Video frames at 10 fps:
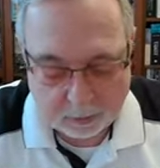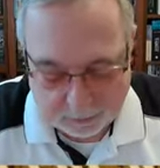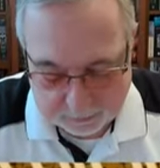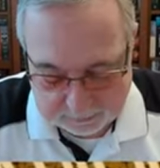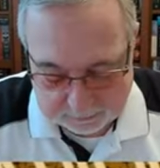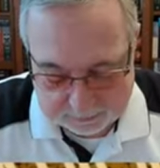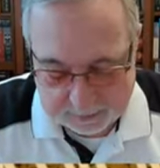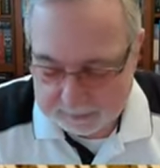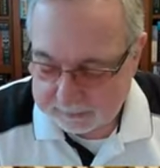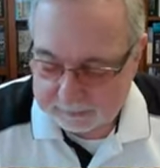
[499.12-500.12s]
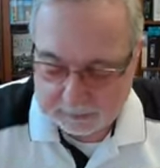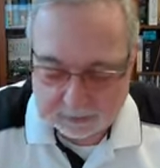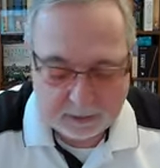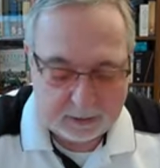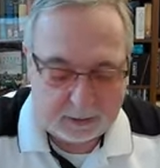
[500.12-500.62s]
Okay, the
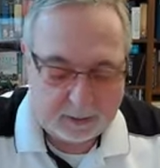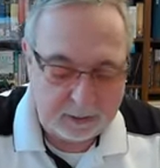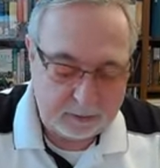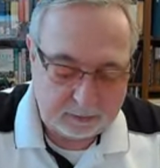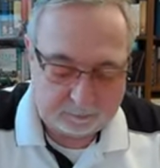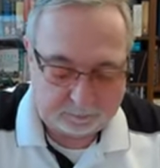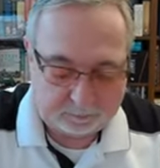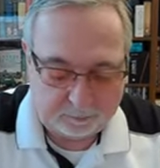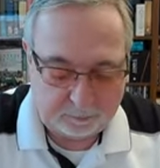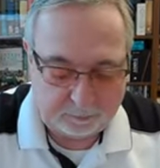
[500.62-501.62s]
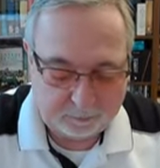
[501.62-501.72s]
second um,